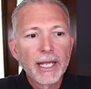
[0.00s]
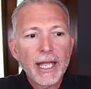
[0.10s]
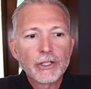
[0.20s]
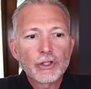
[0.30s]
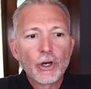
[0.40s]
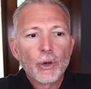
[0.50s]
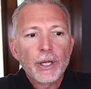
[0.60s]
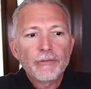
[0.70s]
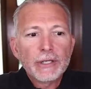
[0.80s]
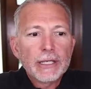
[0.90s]
And so
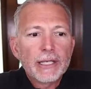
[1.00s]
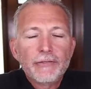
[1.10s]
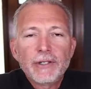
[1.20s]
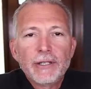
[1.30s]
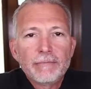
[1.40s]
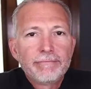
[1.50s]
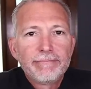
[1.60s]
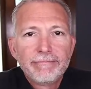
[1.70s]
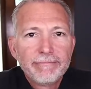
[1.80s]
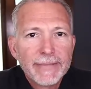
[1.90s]
if you if you
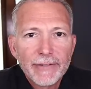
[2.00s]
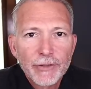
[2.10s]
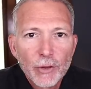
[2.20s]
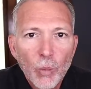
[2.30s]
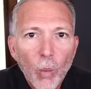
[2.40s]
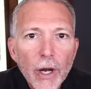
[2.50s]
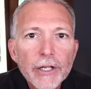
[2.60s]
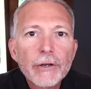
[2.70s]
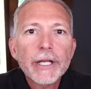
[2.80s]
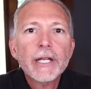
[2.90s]
if you're
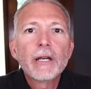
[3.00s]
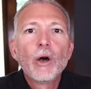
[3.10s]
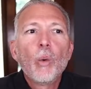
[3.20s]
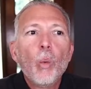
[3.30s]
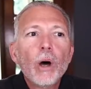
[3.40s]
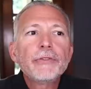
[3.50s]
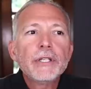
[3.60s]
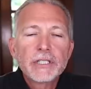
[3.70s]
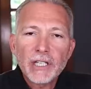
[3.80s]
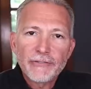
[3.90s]
wondering what the
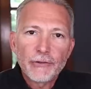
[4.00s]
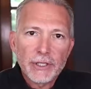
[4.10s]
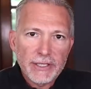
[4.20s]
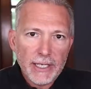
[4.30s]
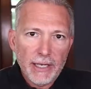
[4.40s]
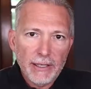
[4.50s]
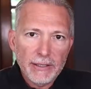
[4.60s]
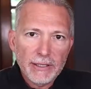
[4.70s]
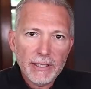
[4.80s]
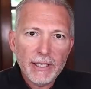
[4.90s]
difference
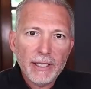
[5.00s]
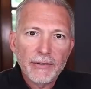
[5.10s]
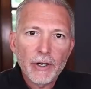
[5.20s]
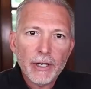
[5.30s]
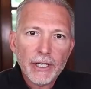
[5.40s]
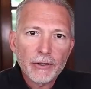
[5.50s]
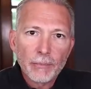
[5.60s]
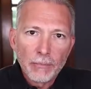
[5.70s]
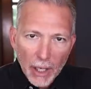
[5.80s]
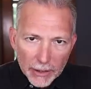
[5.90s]
is, they're either
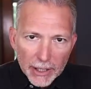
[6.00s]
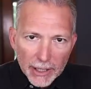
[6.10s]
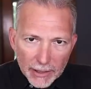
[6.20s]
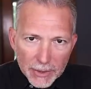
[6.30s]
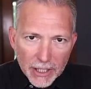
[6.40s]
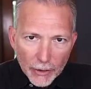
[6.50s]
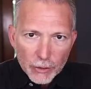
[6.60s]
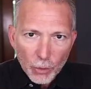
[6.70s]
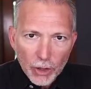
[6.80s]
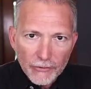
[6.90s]
marketing themselves
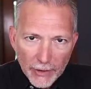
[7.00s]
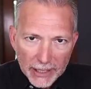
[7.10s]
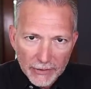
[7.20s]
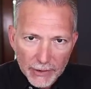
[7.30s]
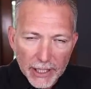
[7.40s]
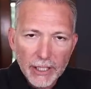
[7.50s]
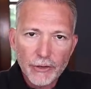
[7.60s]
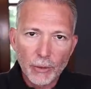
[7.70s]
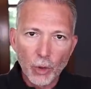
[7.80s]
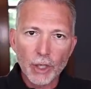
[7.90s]
more effectively,
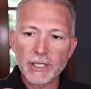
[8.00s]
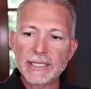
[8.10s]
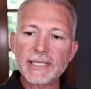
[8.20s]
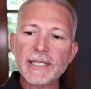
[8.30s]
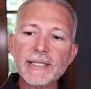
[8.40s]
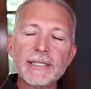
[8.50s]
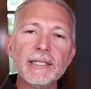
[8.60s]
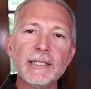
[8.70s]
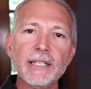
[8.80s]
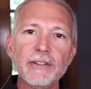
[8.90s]
they're more
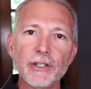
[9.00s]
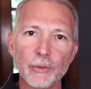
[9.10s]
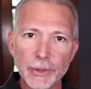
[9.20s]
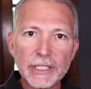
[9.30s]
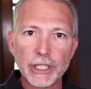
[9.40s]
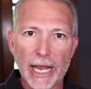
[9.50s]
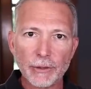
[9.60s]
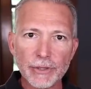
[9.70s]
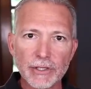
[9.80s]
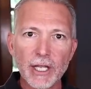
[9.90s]
consistent in their reach
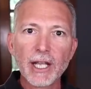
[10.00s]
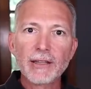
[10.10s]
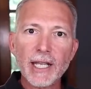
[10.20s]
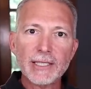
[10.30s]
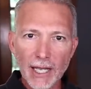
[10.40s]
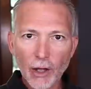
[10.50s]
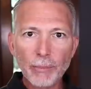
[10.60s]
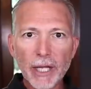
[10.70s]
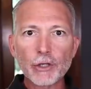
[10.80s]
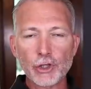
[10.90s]
outs, they tell
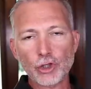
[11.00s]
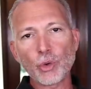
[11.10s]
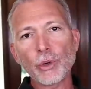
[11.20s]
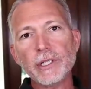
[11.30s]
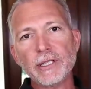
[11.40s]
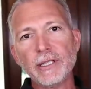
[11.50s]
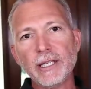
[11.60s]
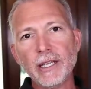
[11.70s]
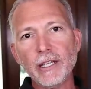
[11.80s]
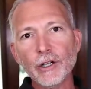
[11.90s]
better stories in the
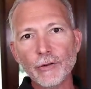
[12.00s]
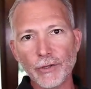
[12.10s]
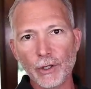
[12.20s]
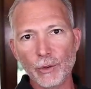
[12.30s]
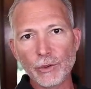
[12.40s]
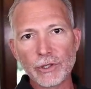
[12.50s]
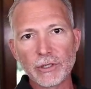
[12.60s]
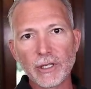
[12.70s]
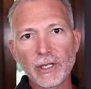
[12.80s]
interviews,